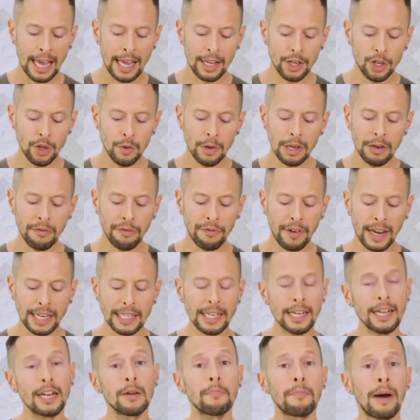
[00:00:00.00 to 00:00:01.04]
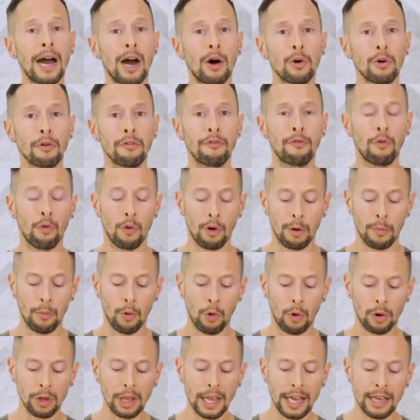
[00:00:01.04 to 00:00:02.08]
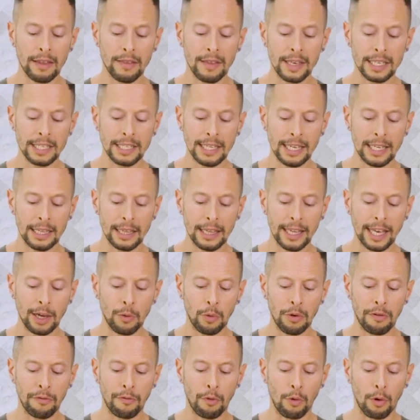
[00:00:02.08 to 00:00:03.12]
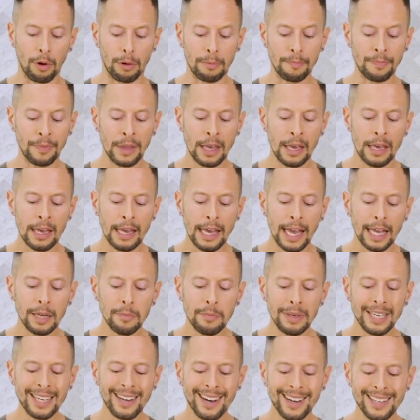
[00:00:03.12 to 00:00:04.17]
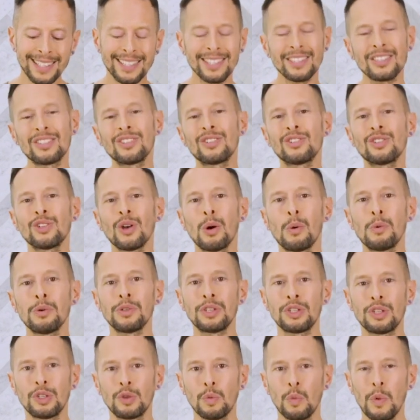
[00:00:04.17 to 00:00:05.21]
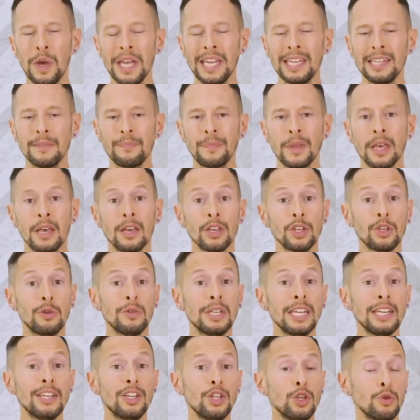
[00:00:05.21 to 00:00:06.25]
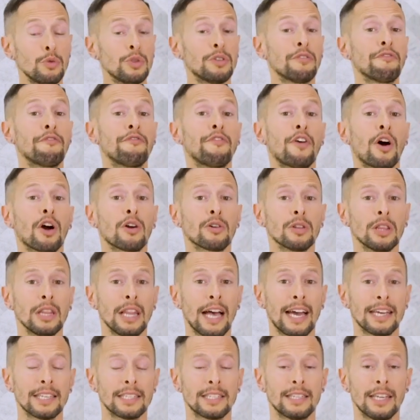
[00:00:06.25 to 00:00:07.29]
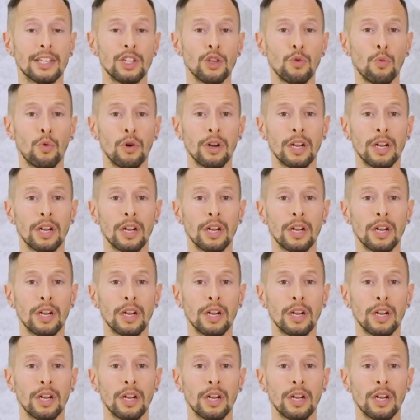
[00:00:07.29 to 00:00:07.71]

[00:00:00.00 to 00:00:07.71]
and you can find it in powder form or like this in liquid form. And because it's so sweet, you need to use far less than you